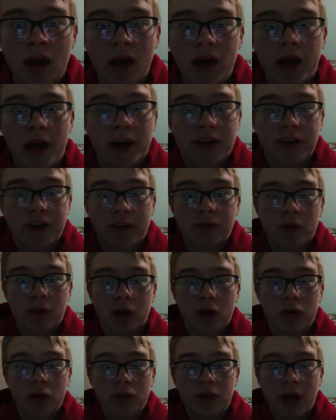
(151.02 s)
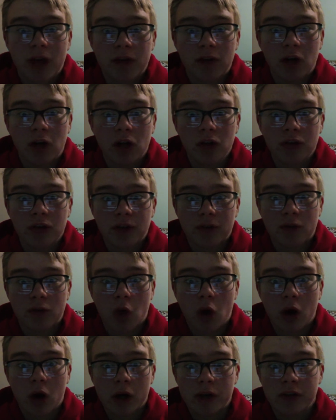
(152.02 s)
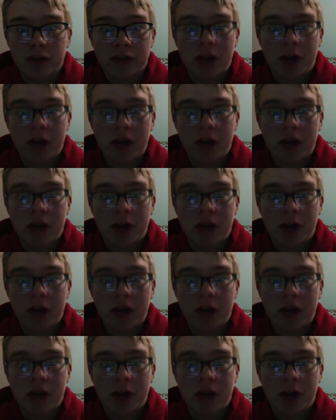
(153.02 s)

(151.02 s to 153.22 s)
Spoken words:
Except for Gustav Holst, of course.